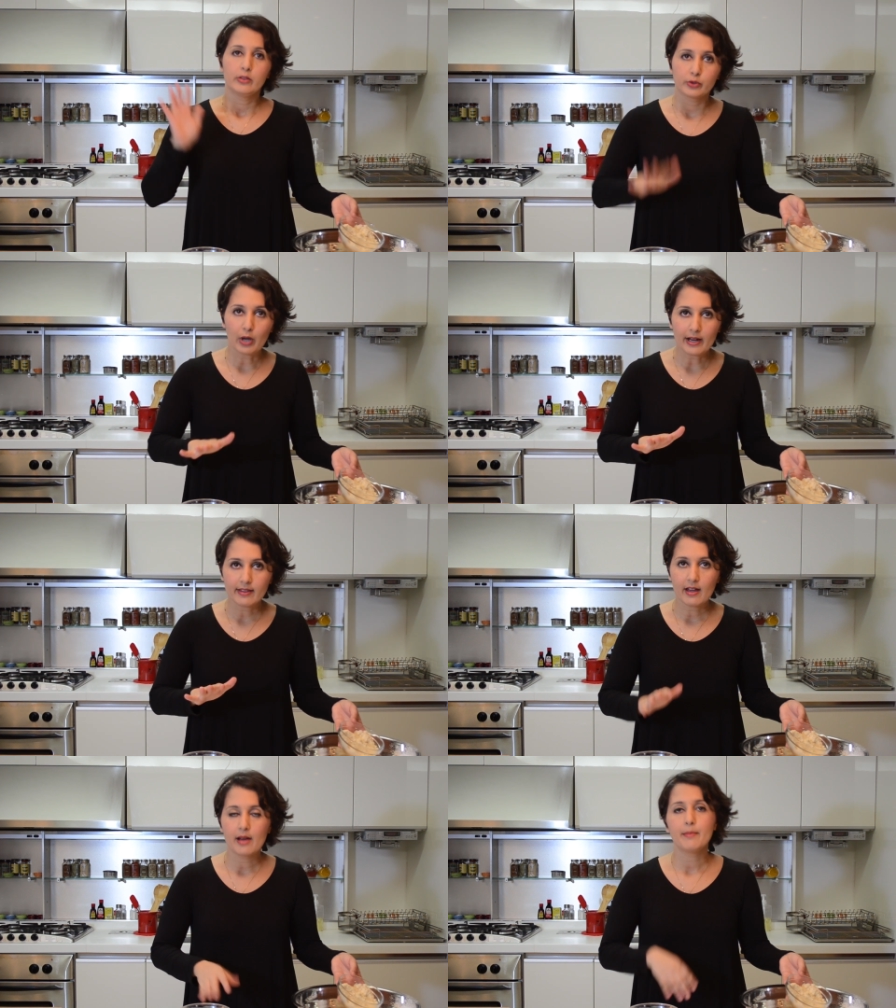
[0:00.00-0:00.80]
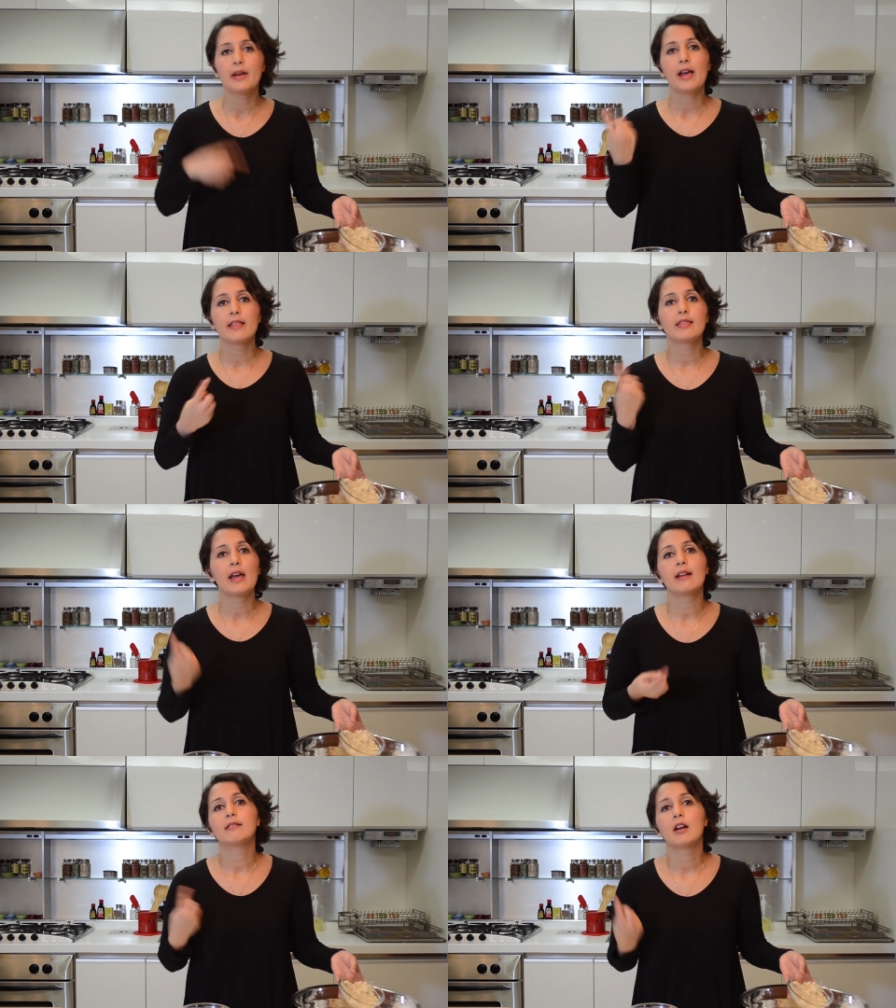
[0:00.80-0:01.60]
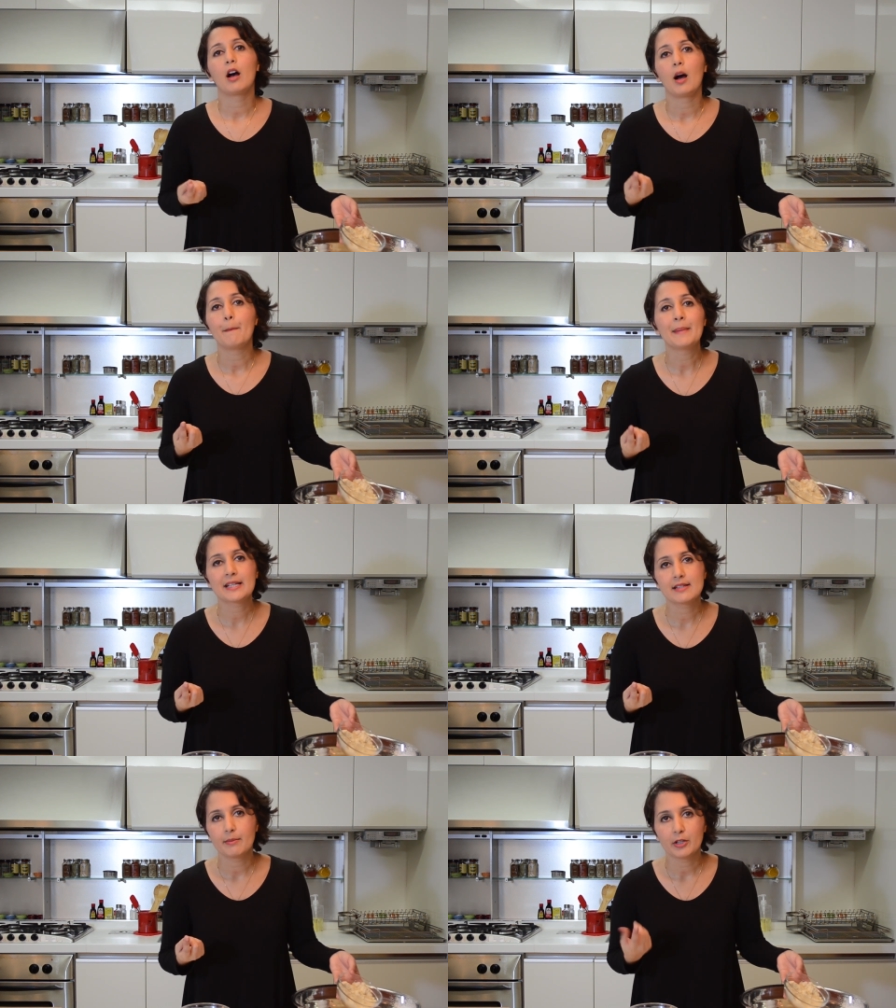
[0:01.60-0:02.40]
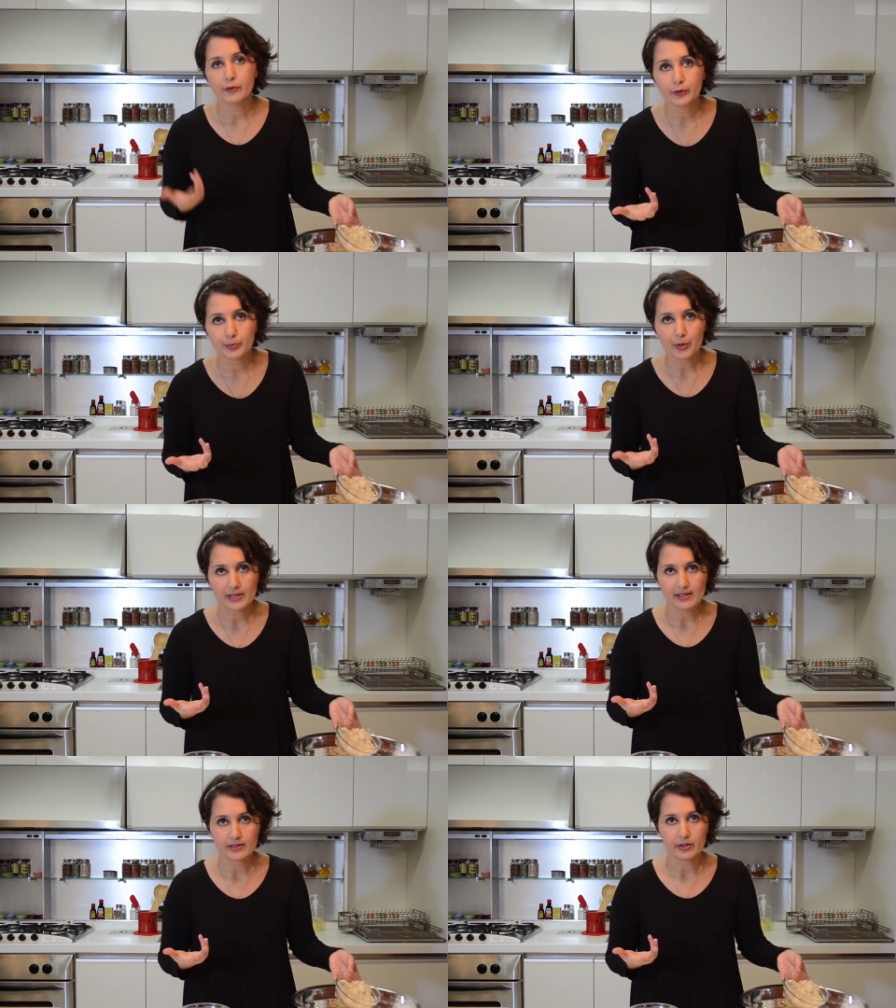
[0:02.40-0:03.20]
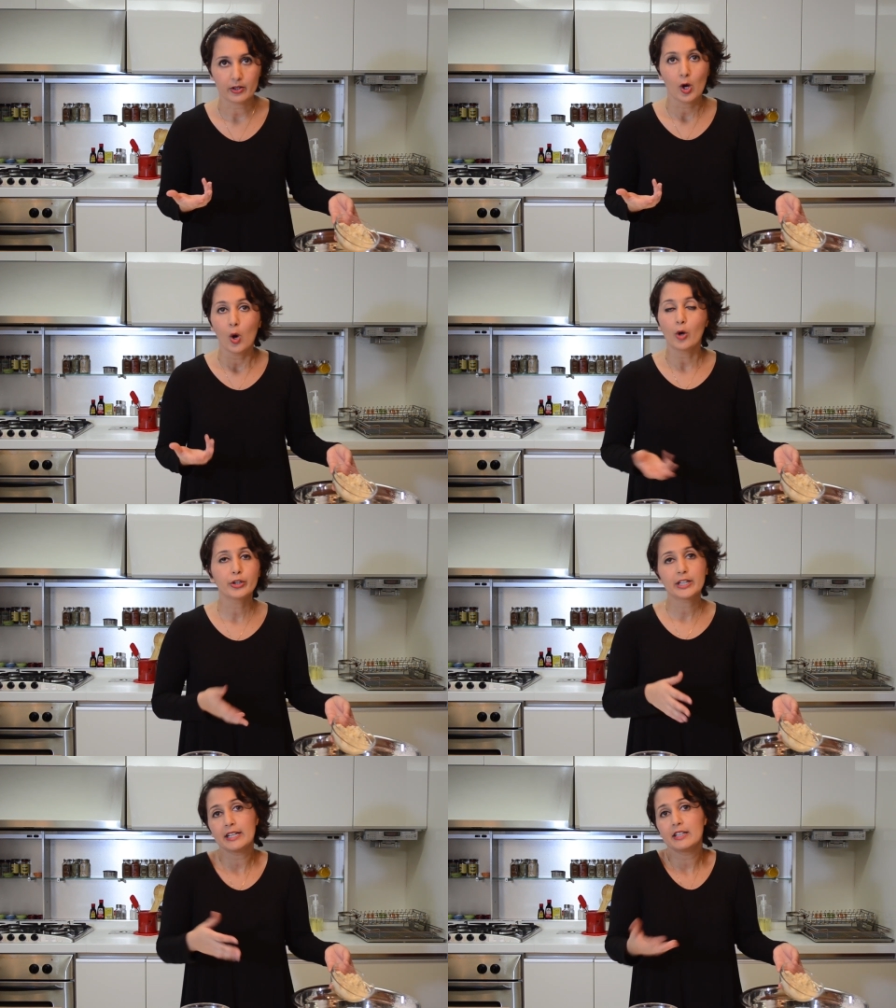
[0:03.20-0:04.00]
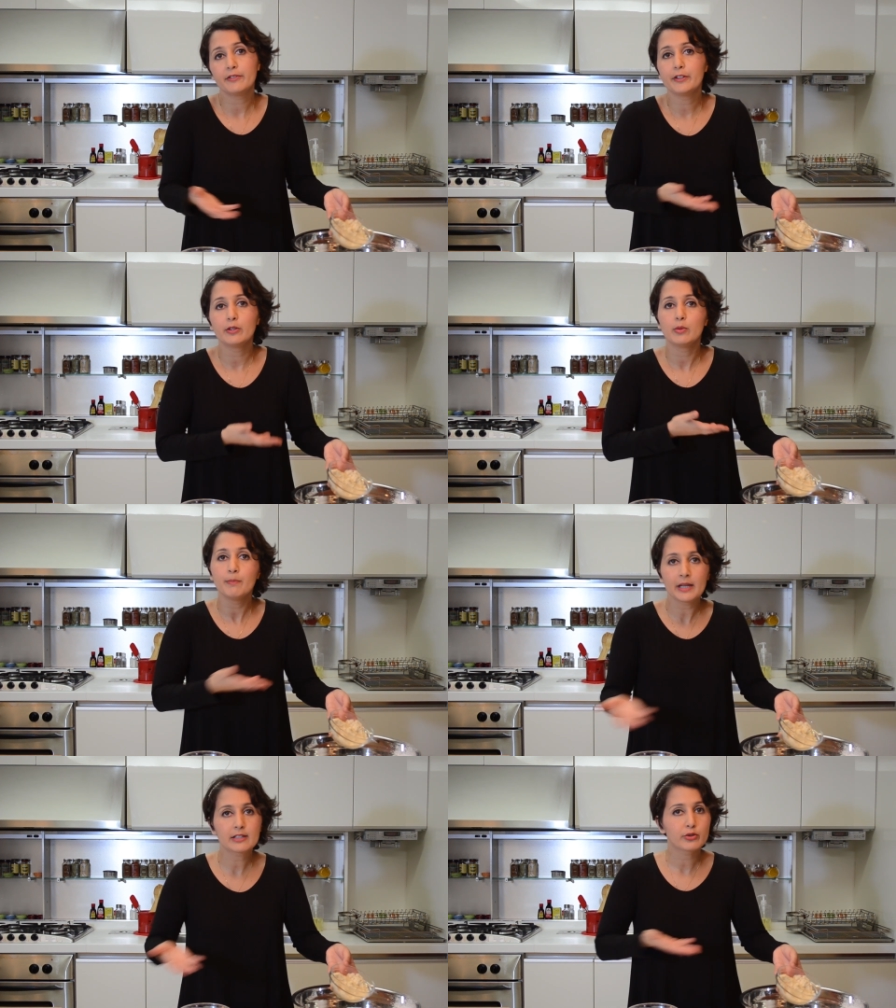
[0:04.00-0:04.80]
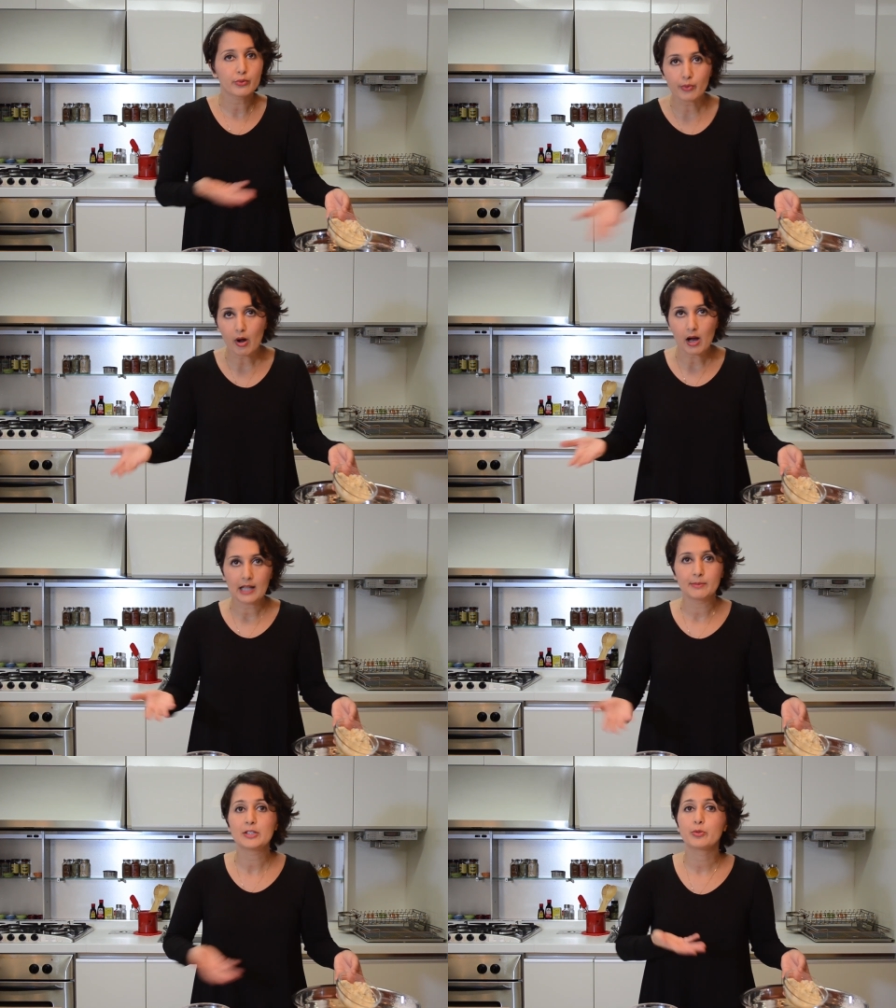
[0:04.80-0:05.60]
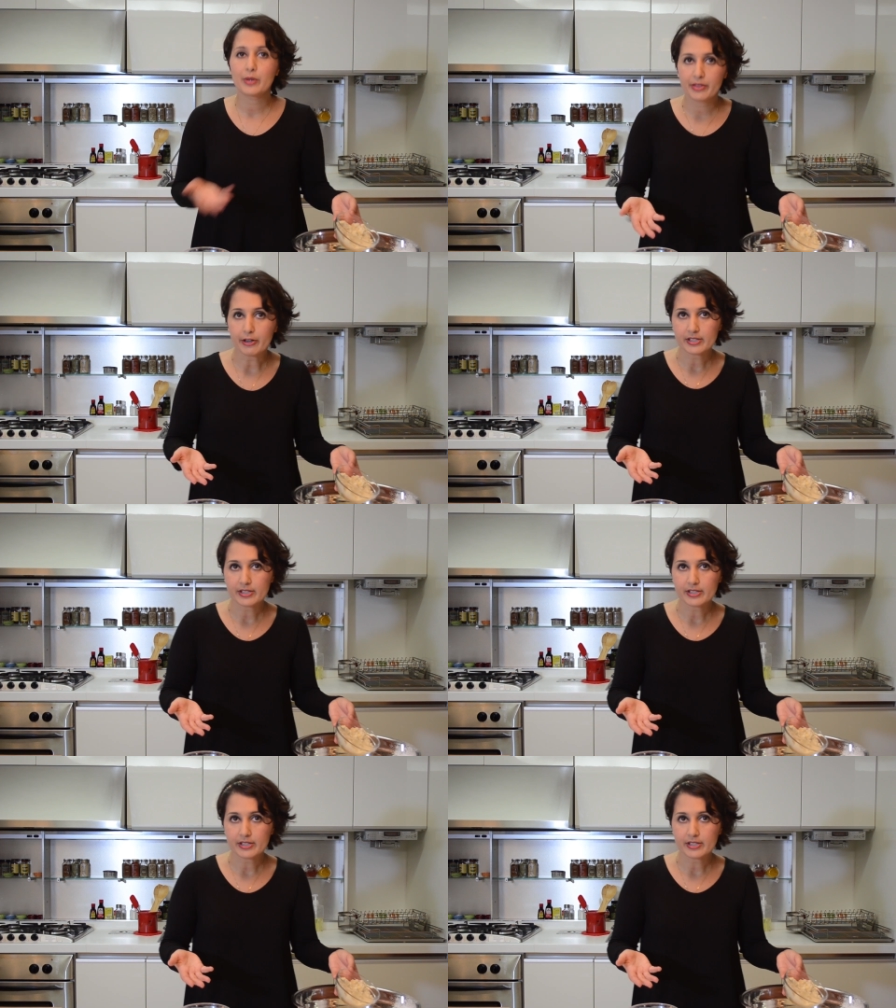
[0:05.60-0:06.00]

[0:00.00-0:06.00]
dry them, and then uh, mix them in a food processor. Or you can even mix raw almonds with their